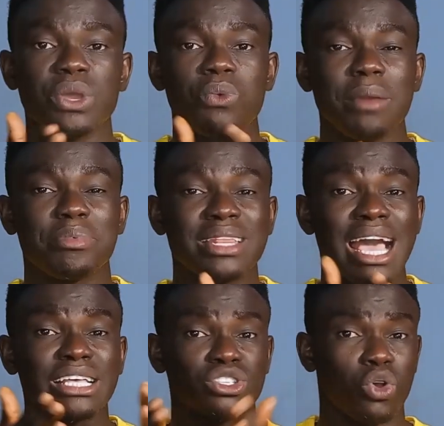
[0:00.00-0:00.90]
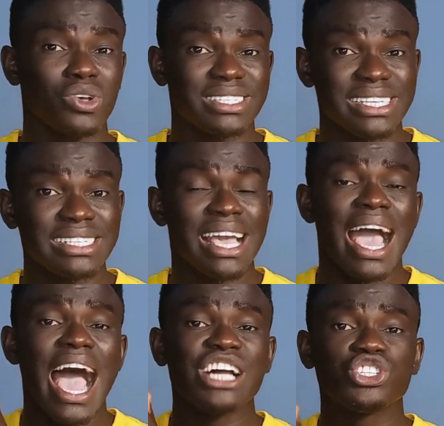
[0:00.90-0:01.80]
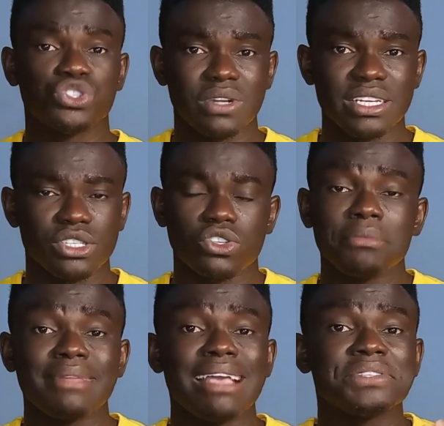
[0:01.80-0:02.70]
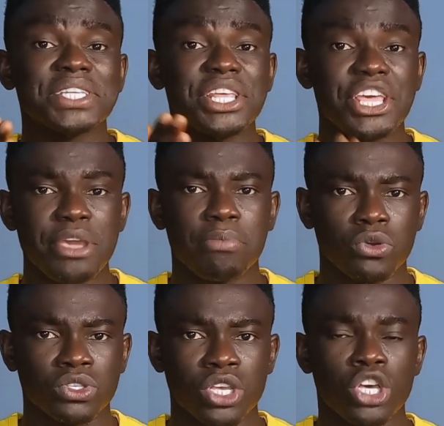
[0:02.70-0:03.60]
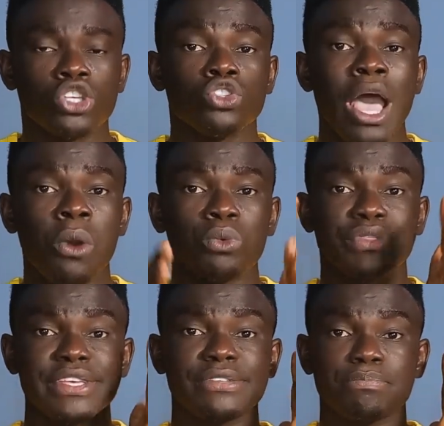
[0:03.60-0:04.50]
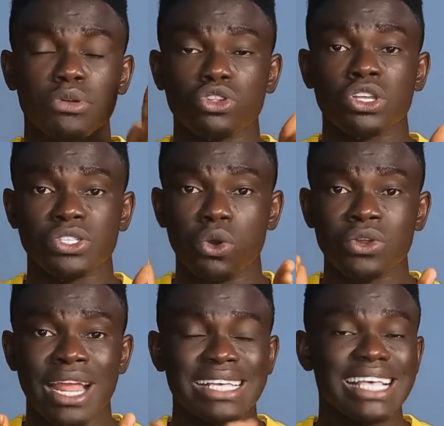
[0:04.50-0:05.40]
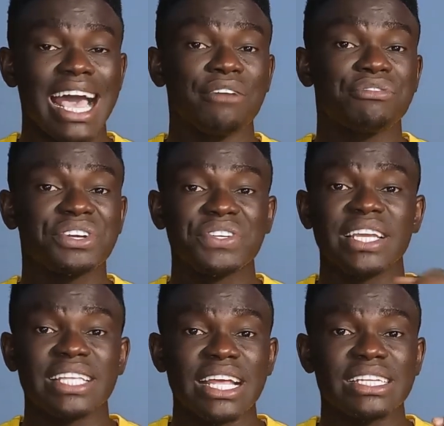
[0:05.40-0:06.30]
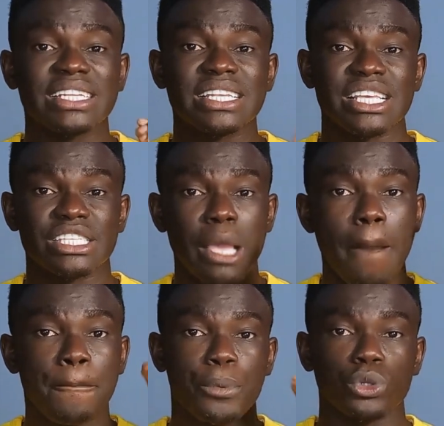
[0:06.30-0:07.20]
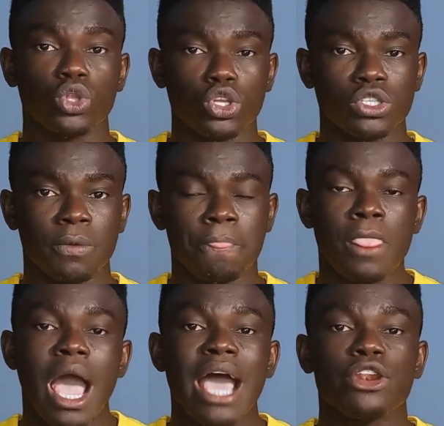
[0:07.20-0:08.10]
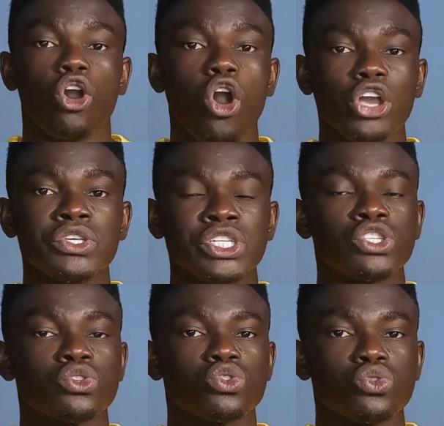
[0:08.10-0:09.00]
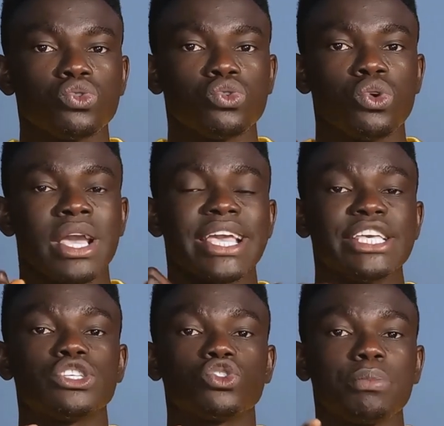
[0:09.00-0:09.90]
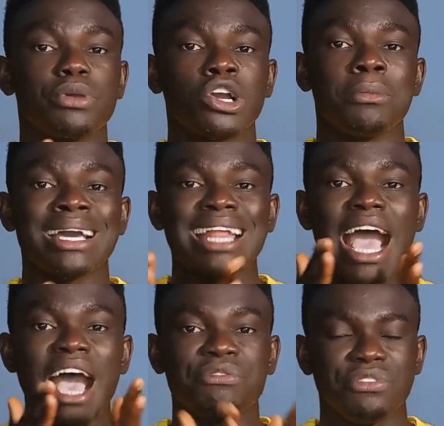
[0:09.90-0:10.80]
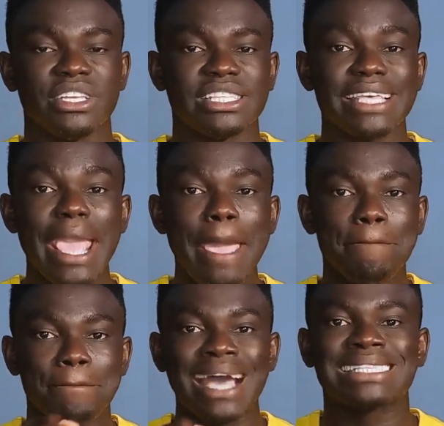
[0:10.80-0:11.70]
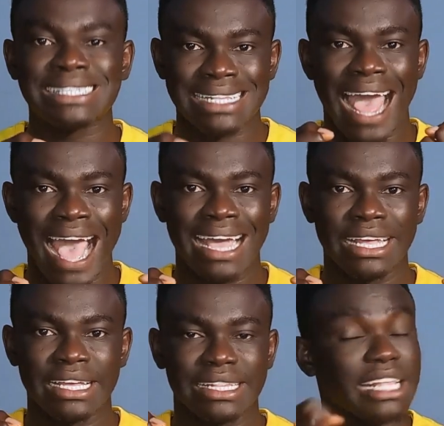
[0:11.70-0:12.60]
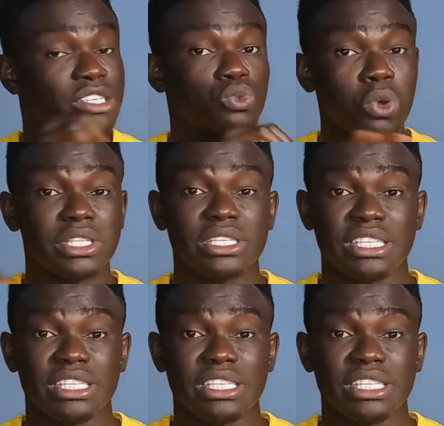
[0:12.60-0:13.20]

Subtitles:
in webinars, courses, and training, sometimes in ebooks. Now, these product owners have created this product, and all you need to do is to become an affiliate, a partner. That is what it